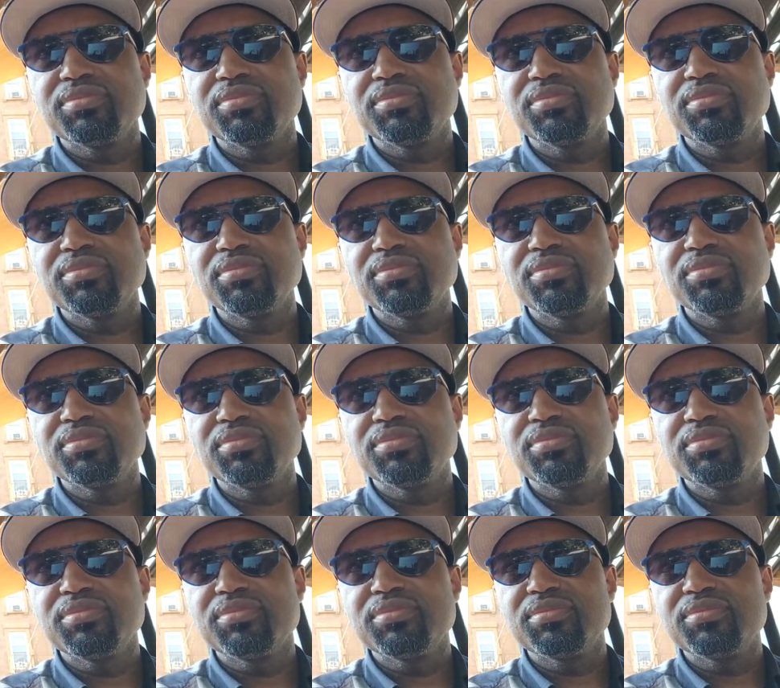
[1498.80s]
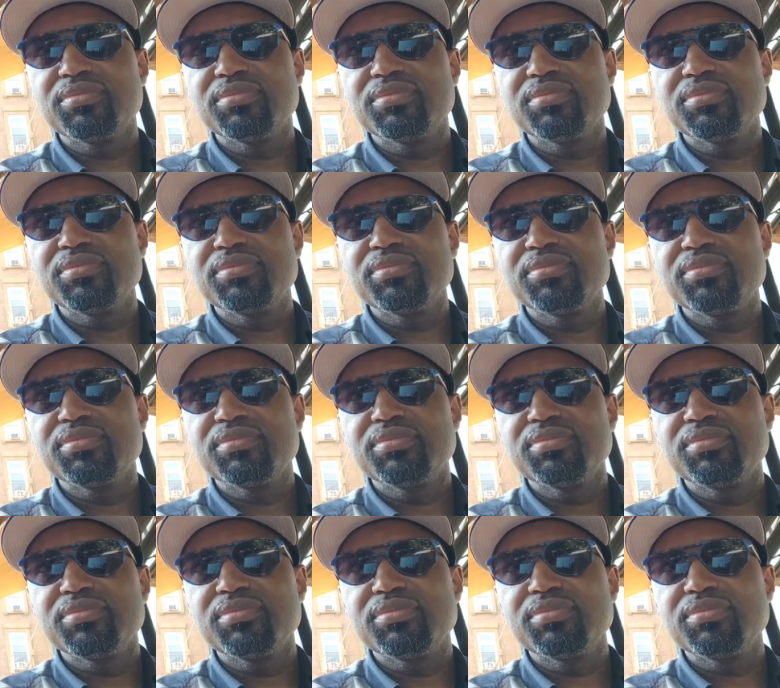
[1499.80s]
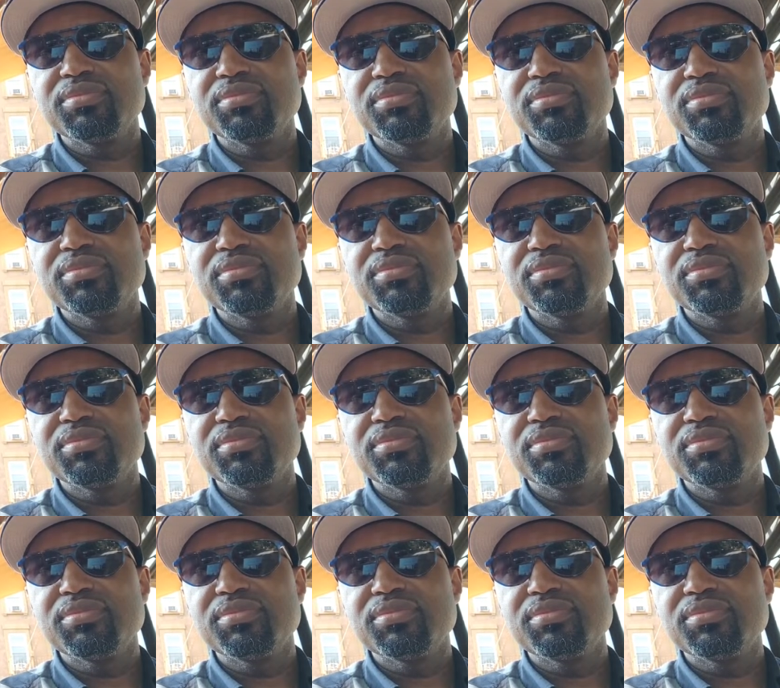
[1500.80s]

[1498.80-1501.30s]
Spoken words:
No words are spoken by the person on screen.